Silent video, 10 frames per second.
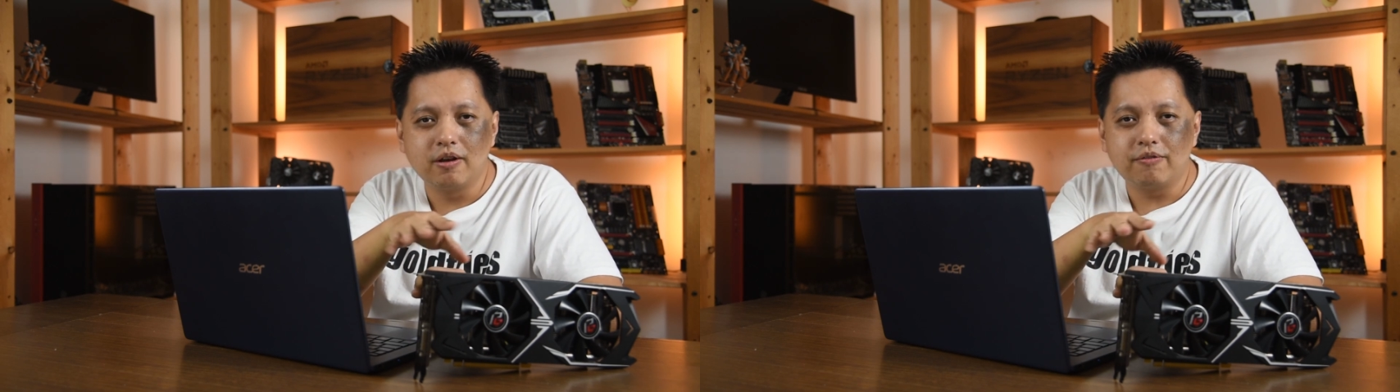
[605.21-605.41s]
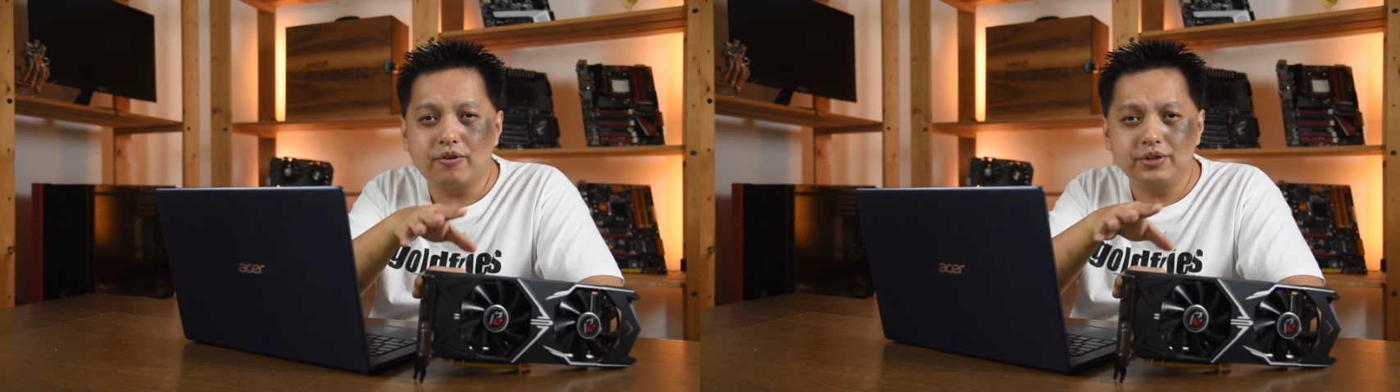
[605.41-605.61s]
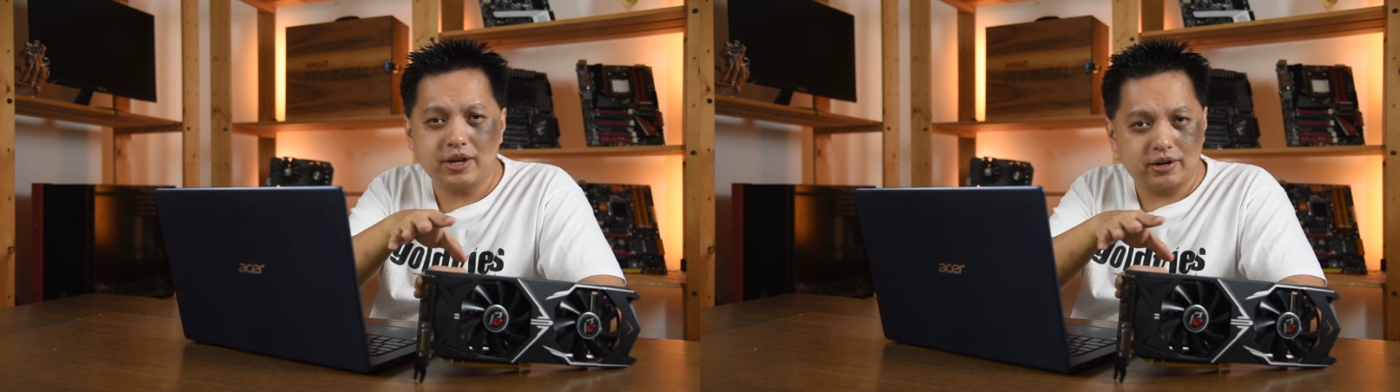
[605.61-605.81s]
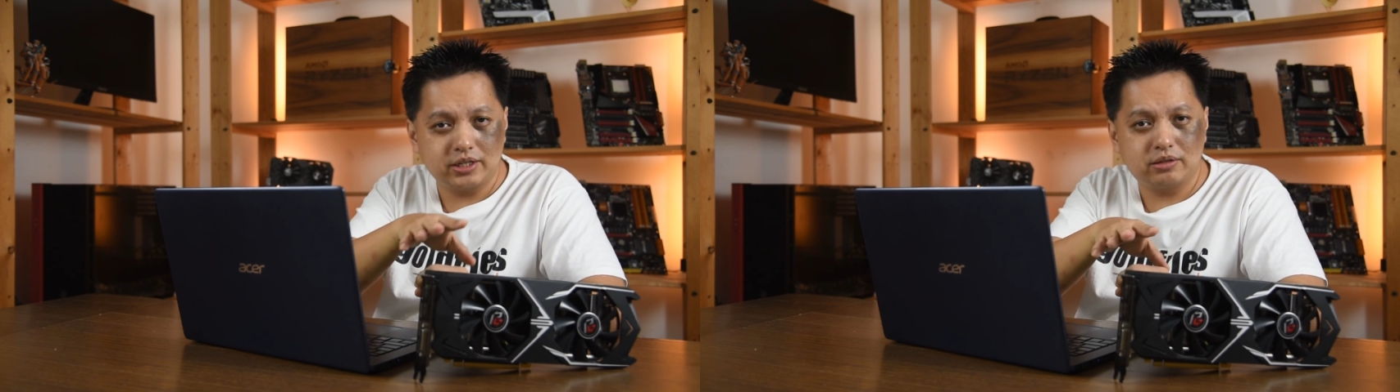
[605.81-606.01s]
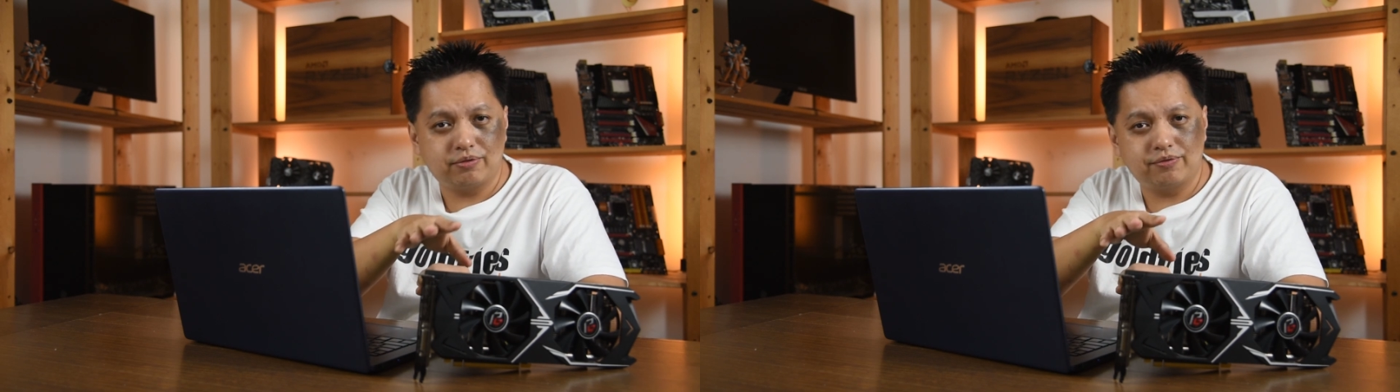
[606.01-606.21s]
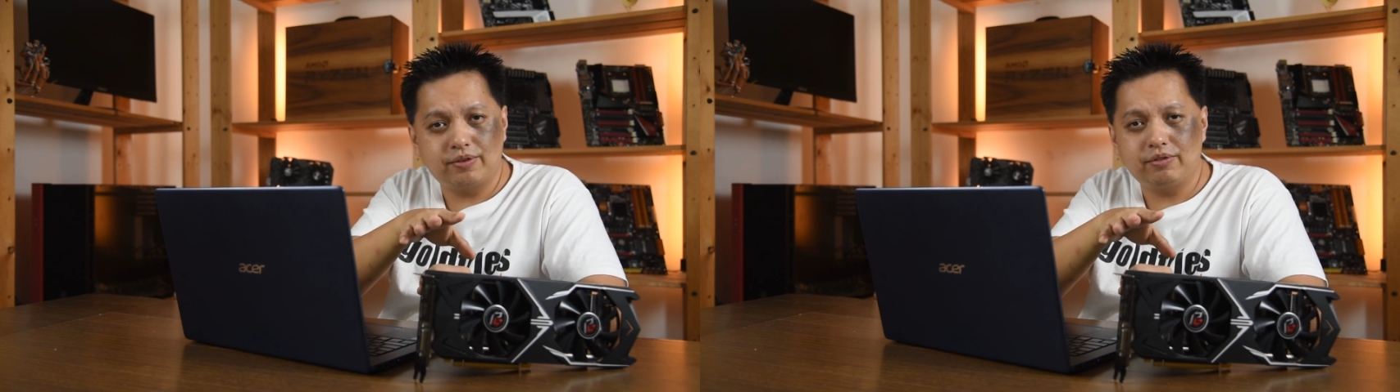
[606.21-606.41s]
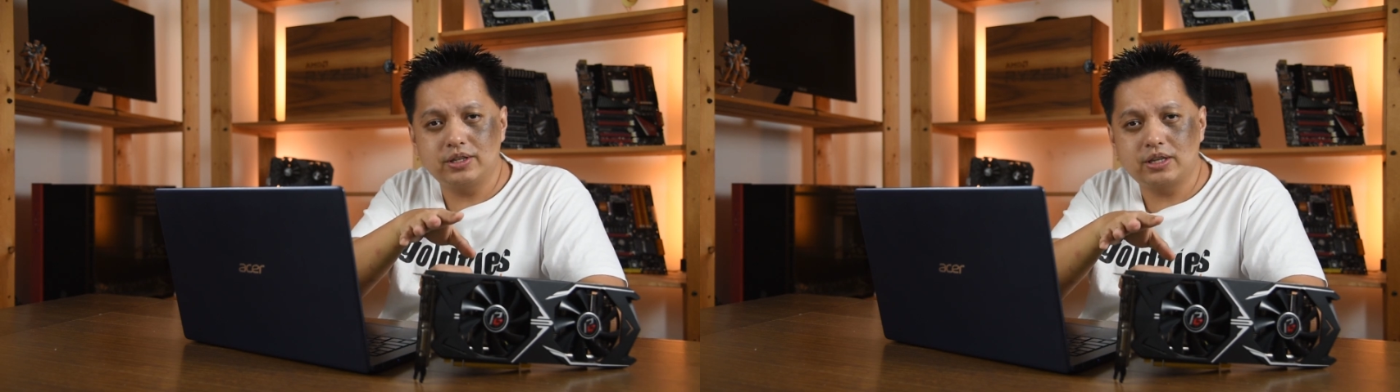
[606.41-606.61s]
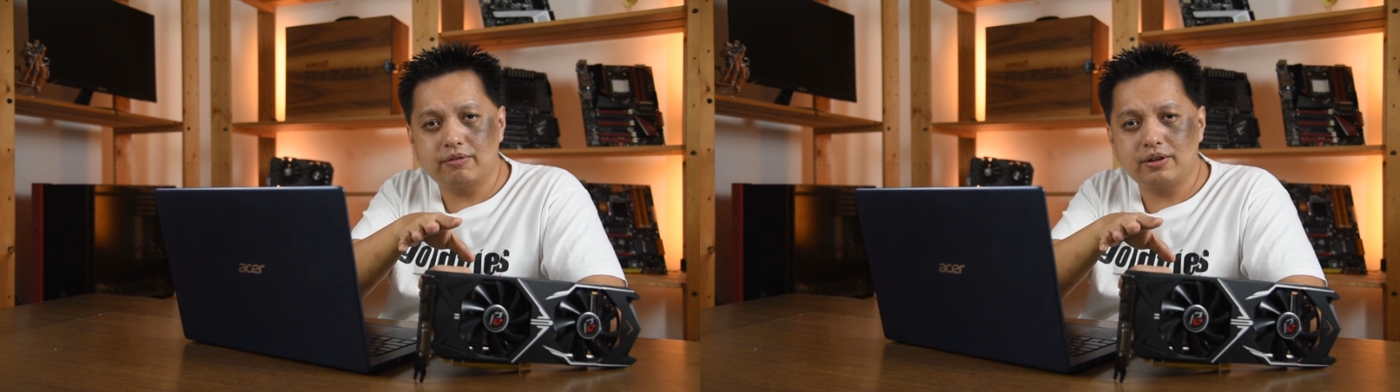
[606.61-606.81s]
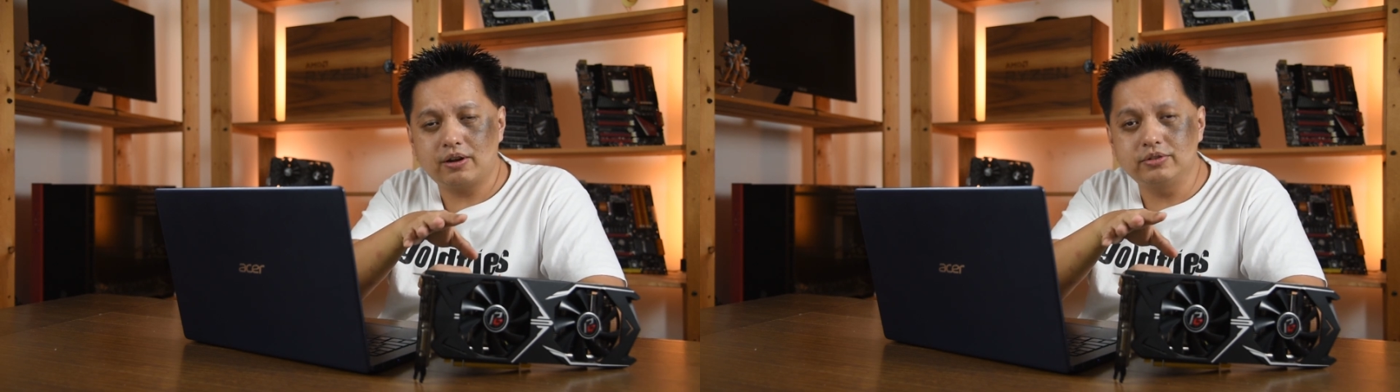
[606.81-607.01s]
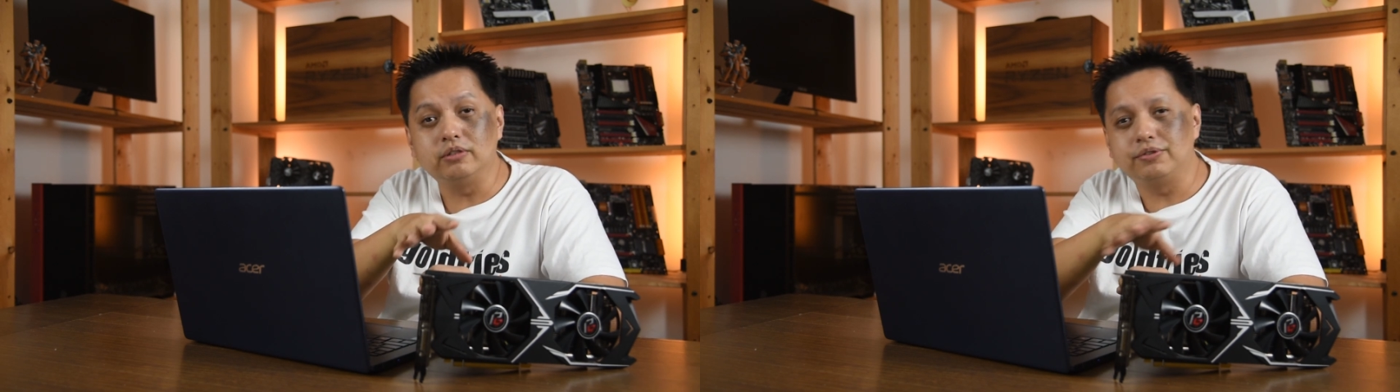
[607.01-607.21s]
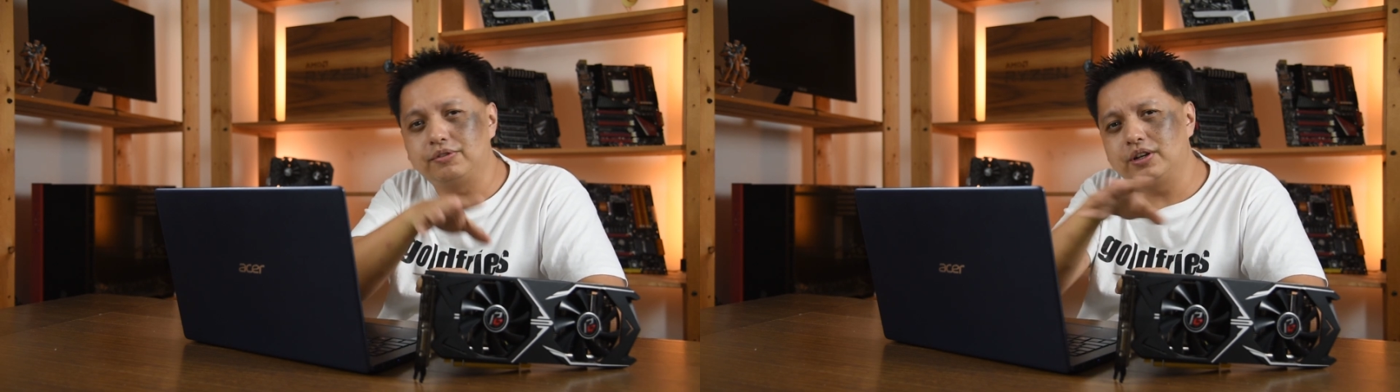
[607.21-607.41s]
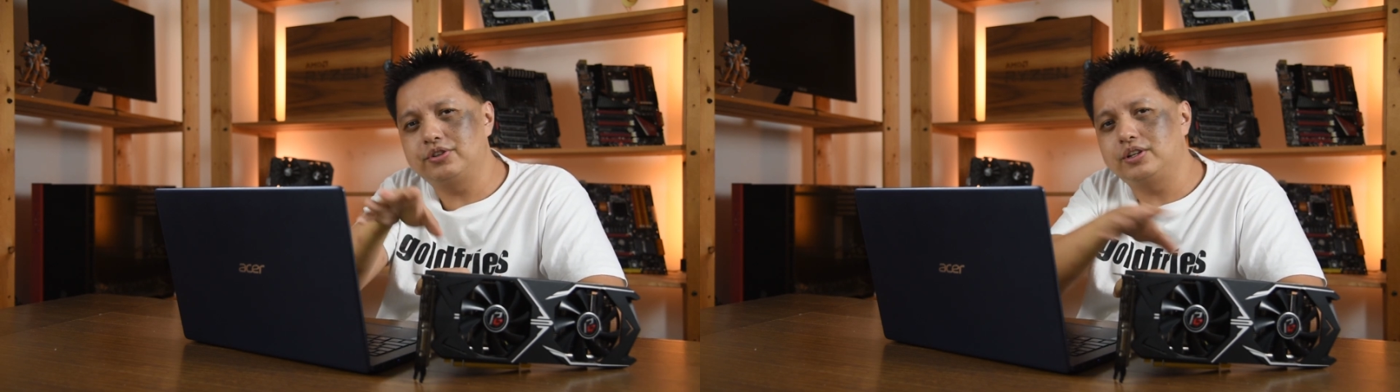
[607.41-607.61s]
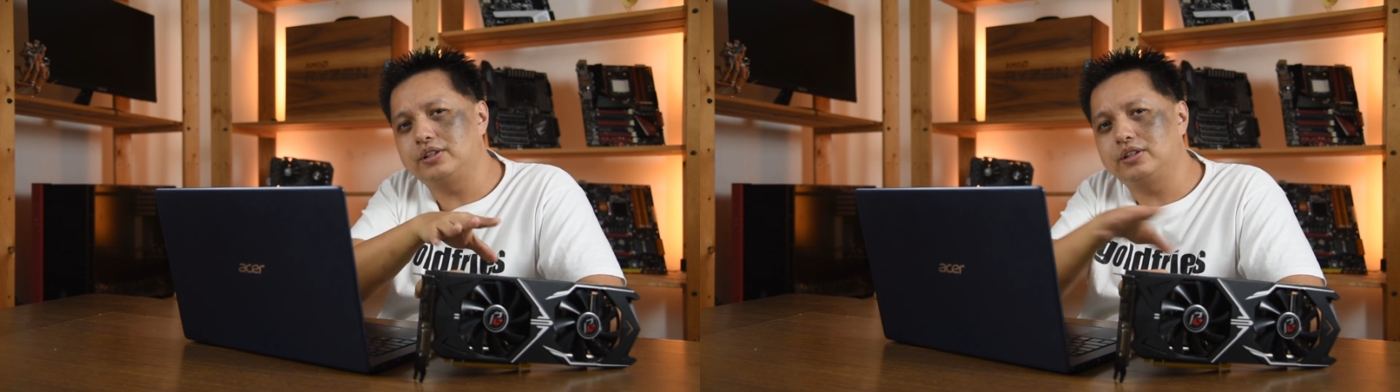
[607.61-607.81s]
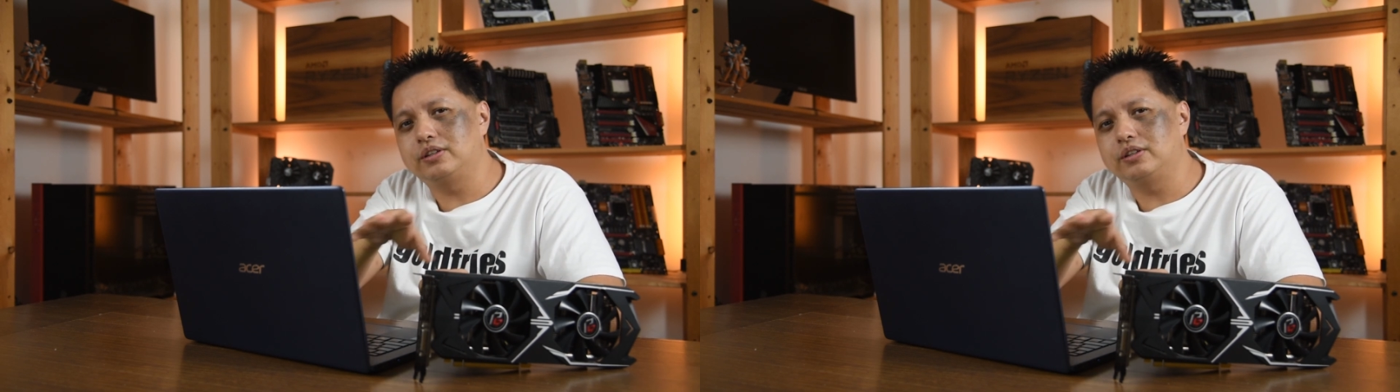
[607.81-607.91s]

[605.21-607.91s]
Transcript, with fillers: for the RX 5700, 500,